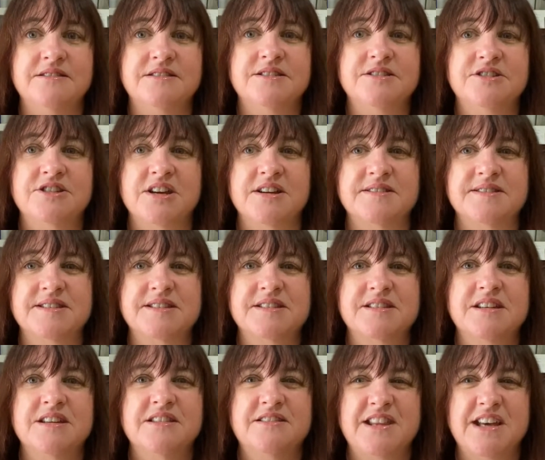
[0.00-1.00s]

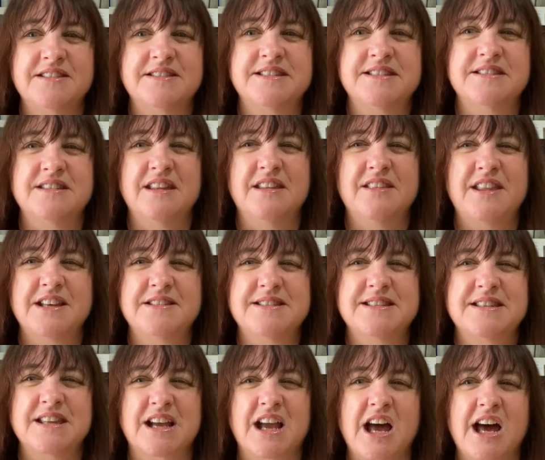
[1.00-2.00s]
just, that's
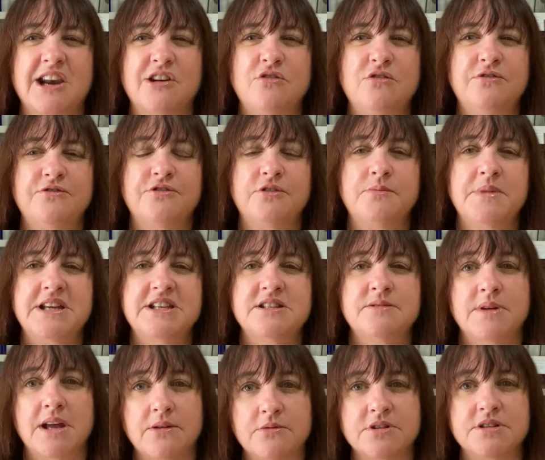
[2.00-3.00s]
the cutoff for me to
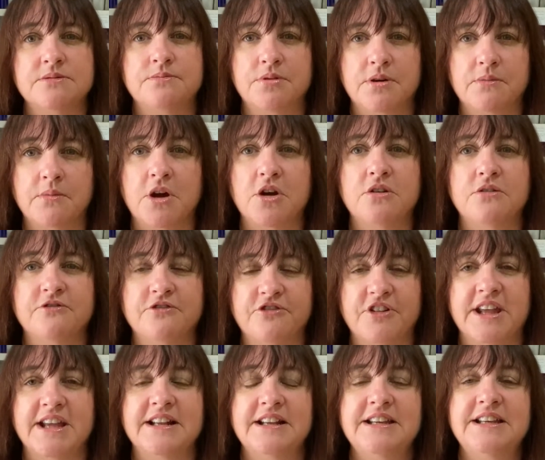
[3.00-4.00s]
be able to promote
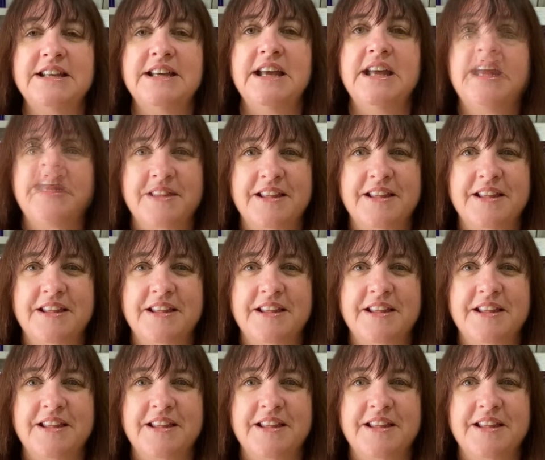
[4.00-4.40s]
fairly.